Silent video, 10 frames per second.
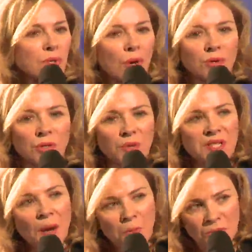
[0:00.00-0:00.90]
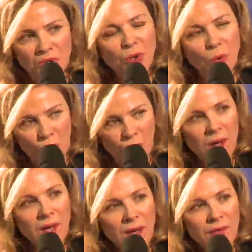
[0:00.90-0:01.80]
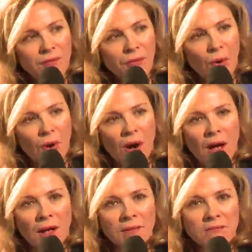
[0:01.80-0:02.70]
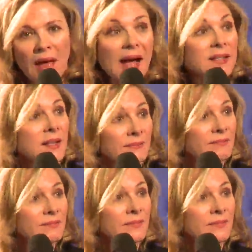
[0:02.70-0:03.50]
to go to a summer school for uh, acting.